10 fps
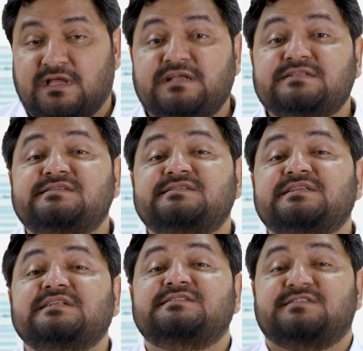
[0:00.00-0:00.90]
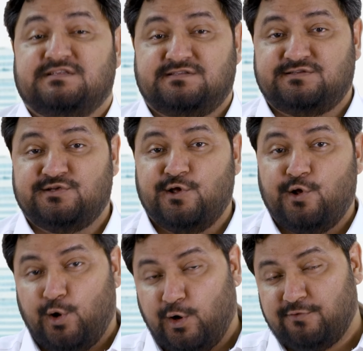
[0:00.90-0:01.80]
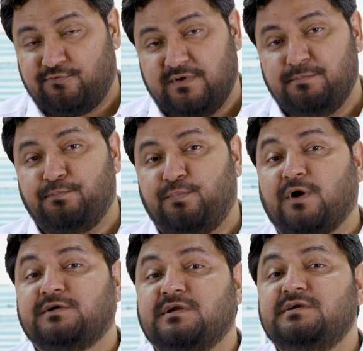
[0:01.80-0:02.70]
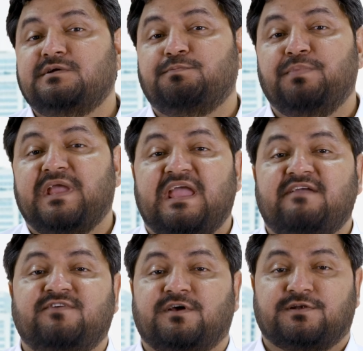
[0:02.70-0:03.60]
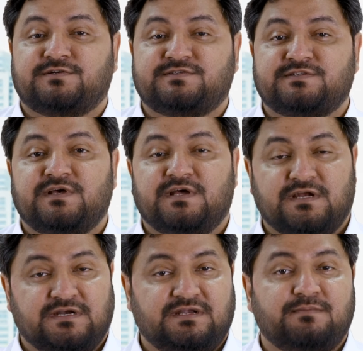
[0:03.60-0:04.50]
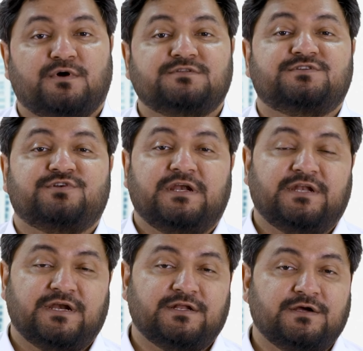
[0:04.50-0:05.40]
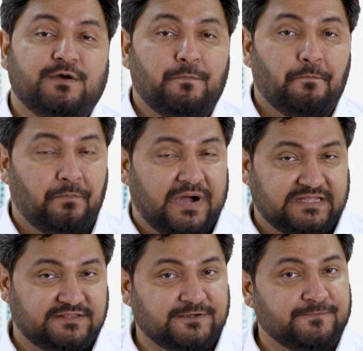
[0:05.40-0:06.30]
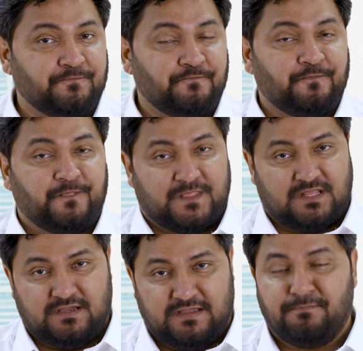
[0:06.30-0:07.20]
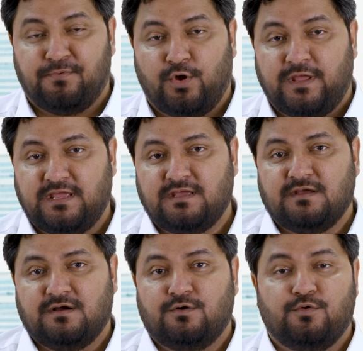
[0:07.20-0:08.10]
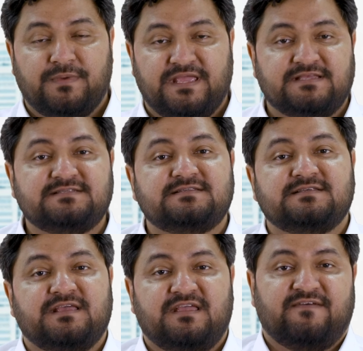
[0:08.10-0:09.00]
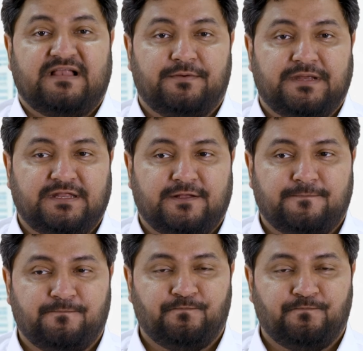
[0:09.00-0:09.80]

instances of important behaviors demonstrated by the employee whom he is evaluating.